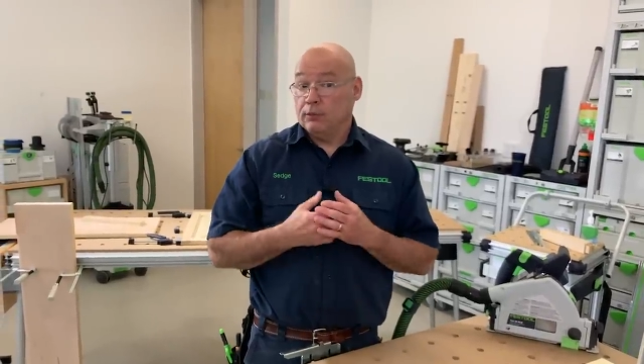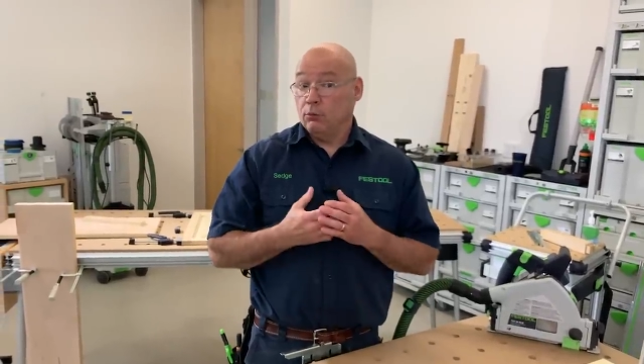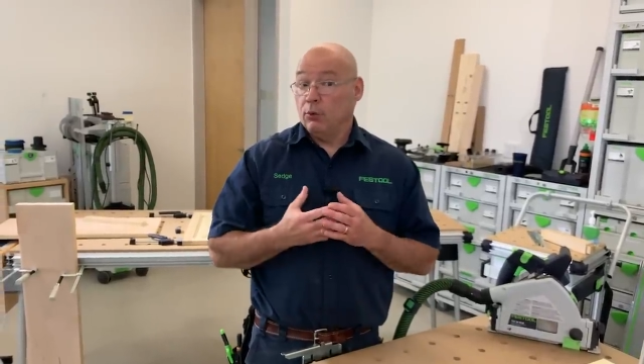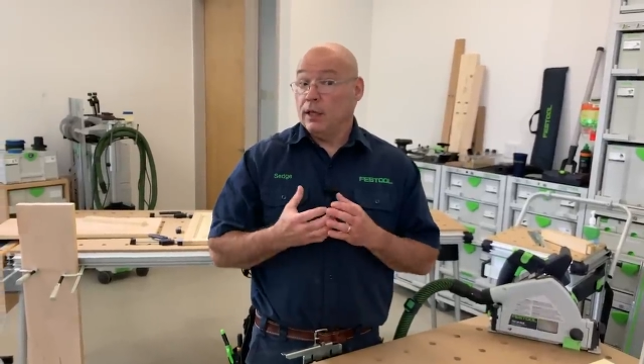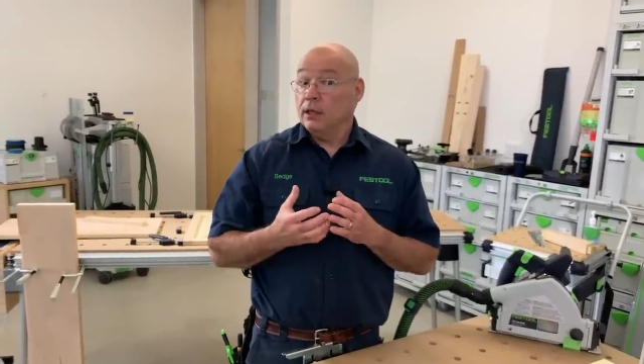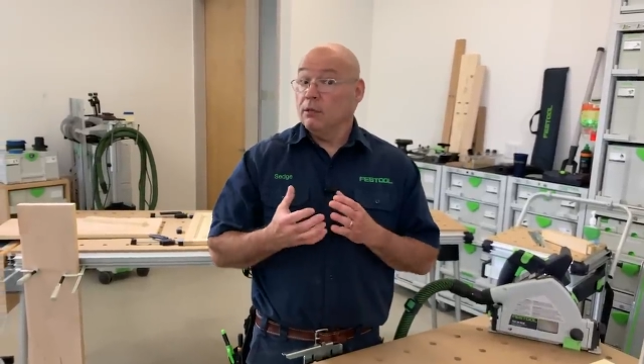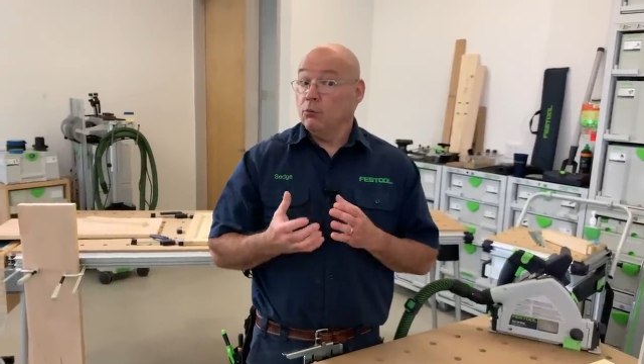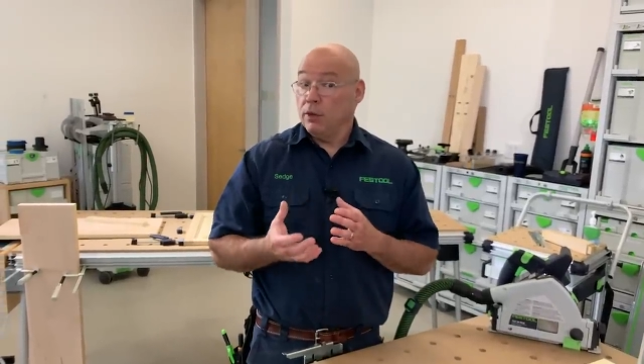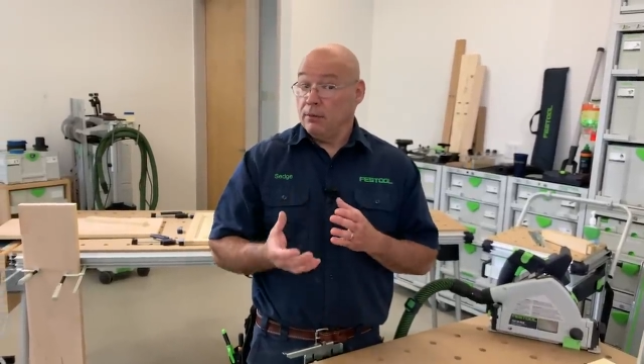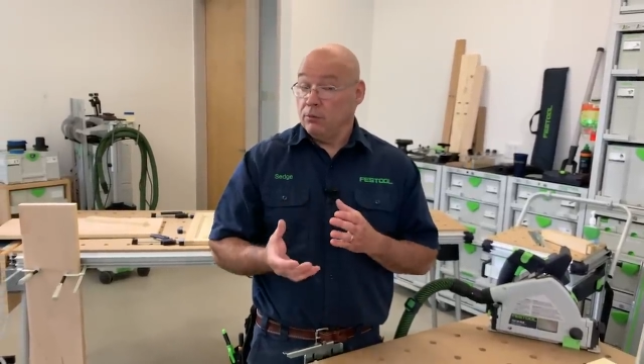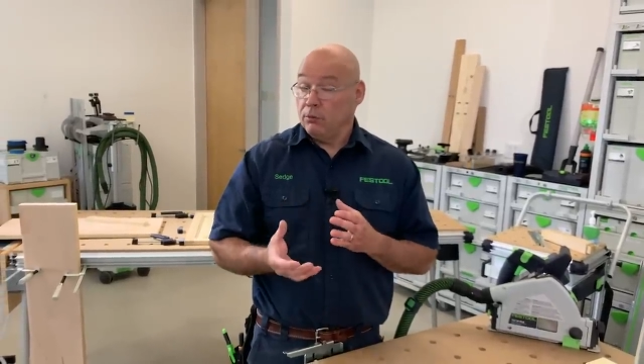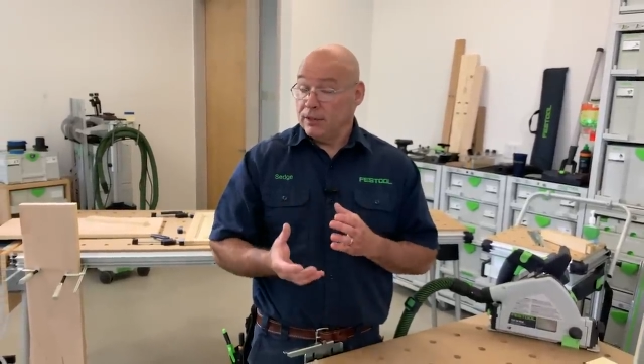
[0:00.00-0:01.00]
we,
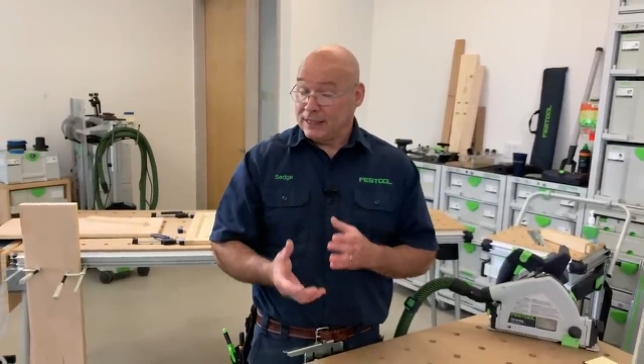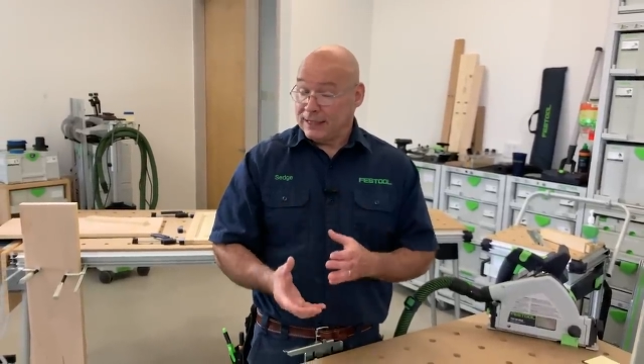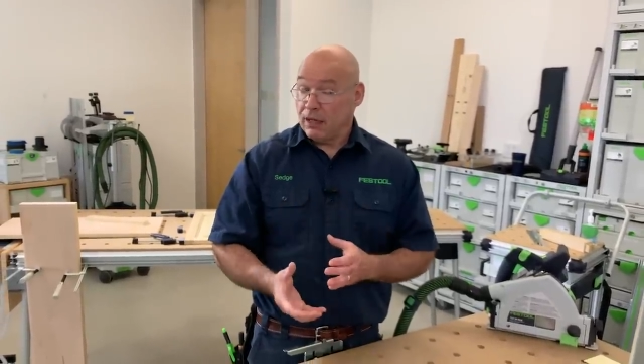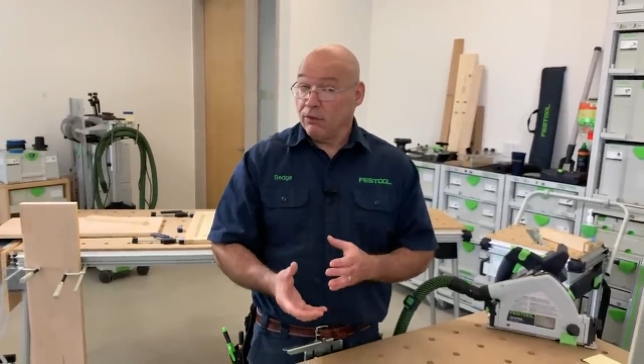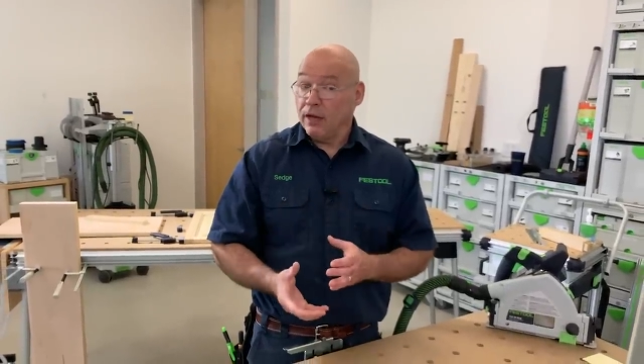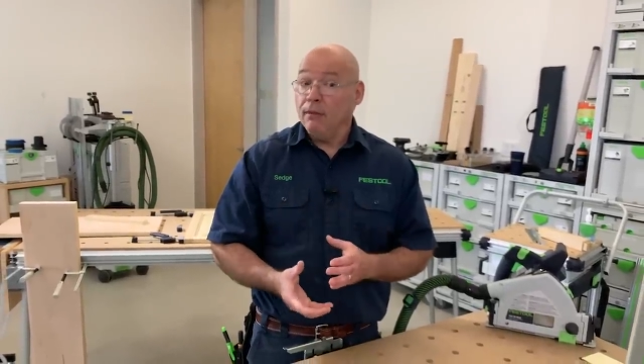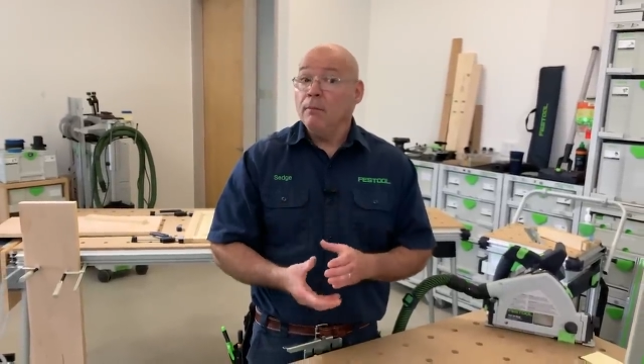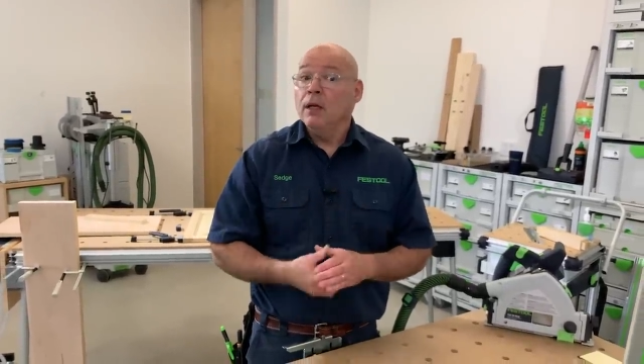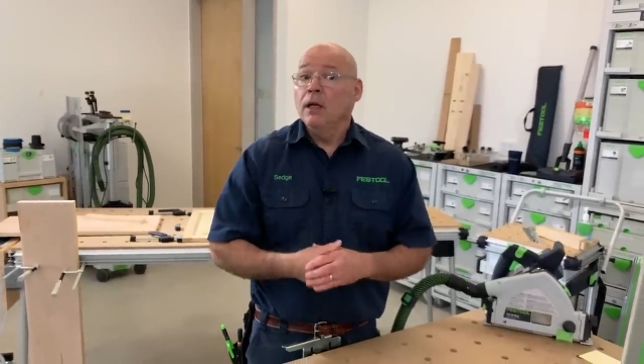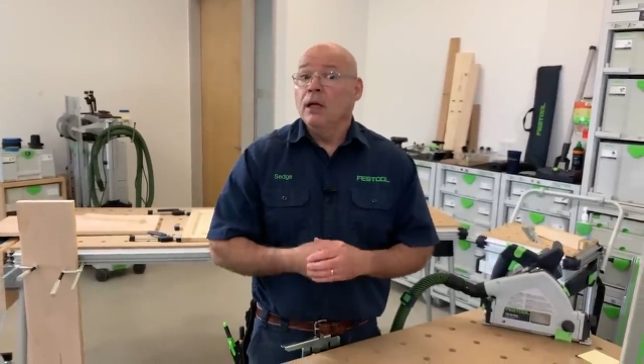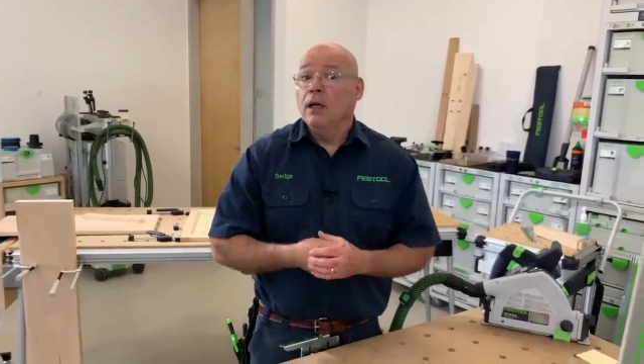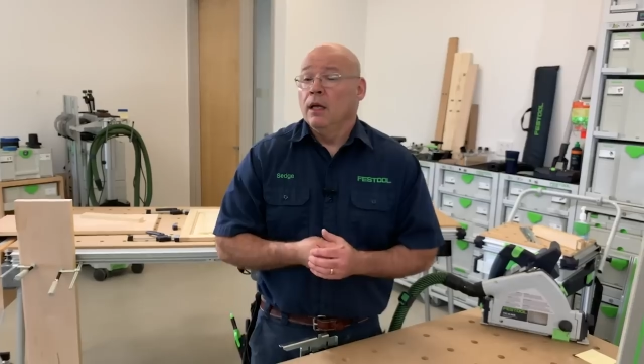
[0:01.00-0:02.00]
we, we sell them.
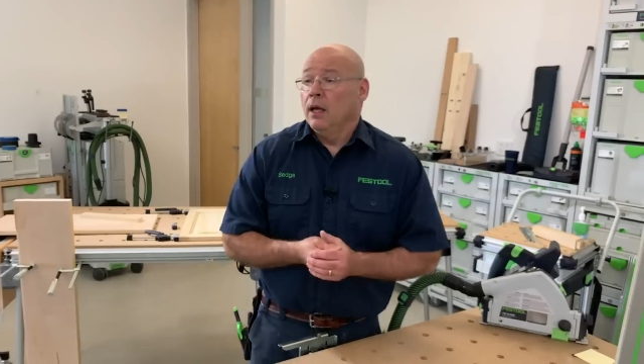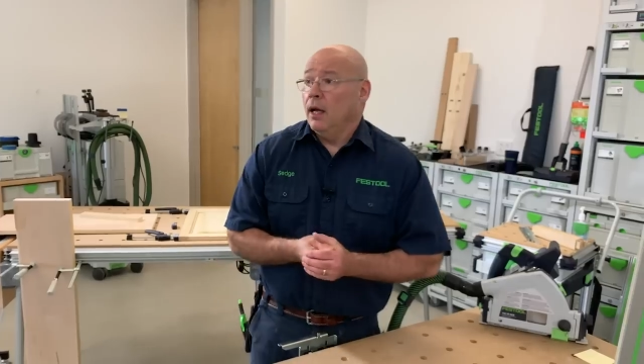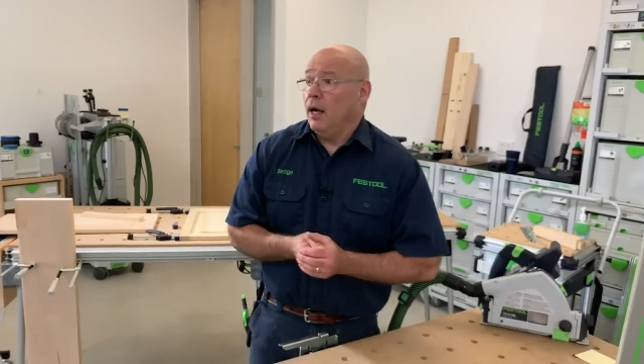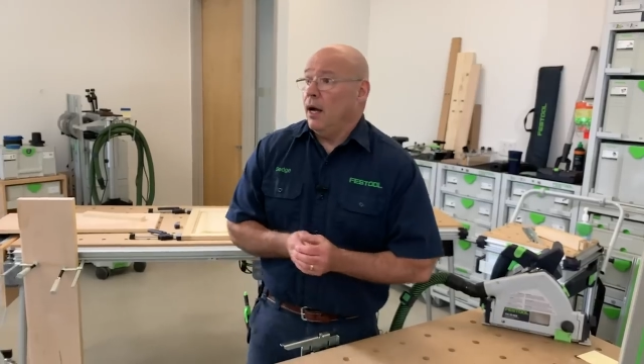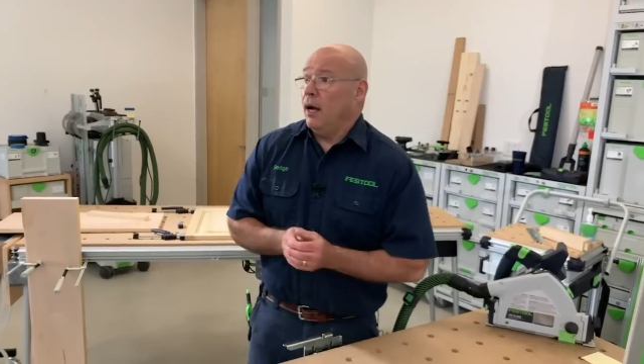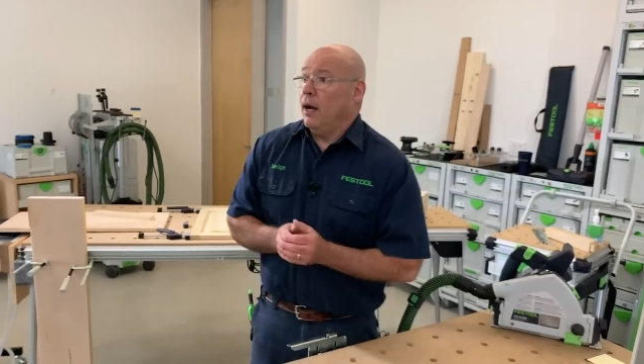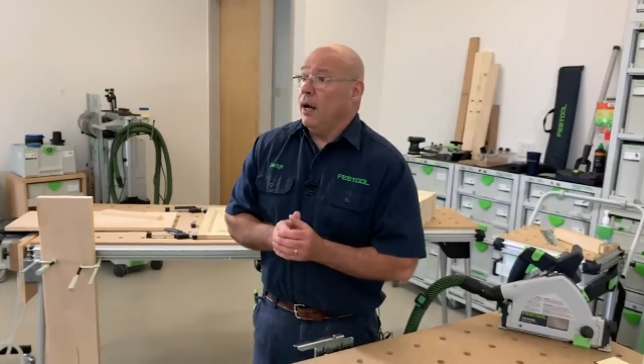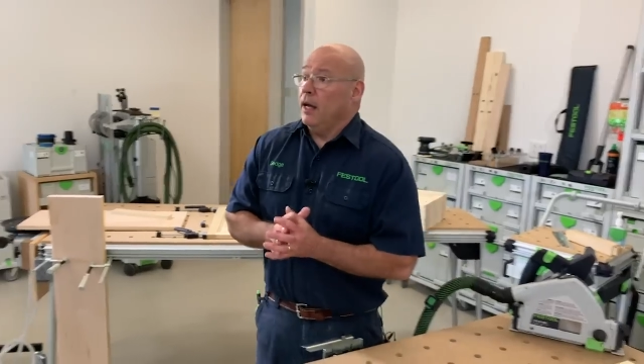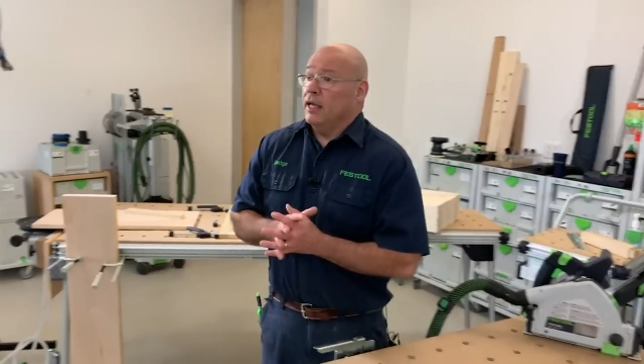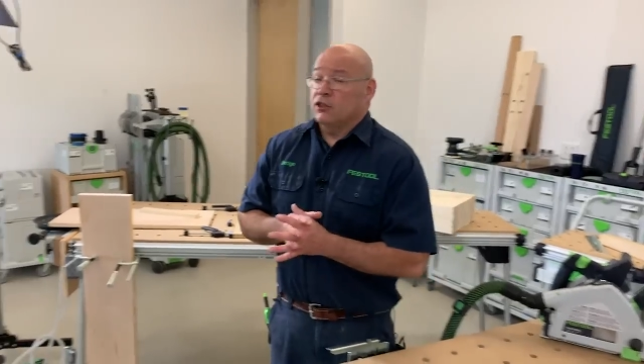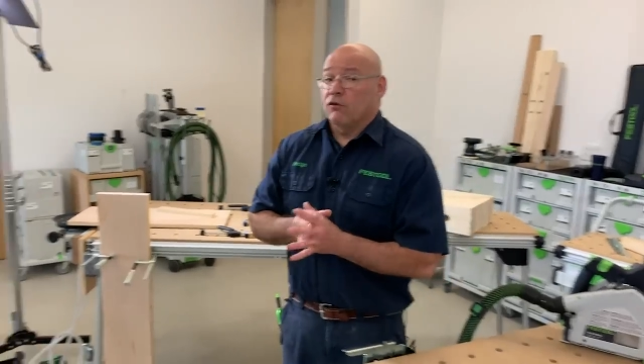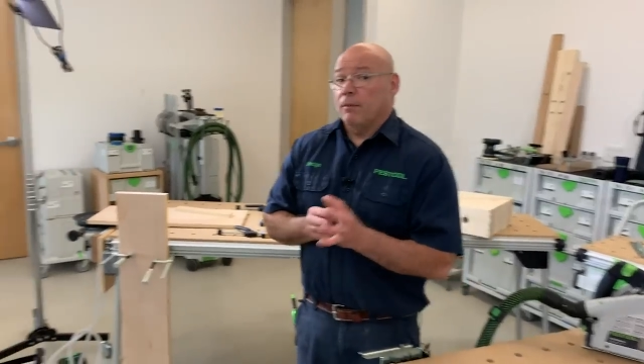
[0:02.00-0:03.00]
Uh, it's a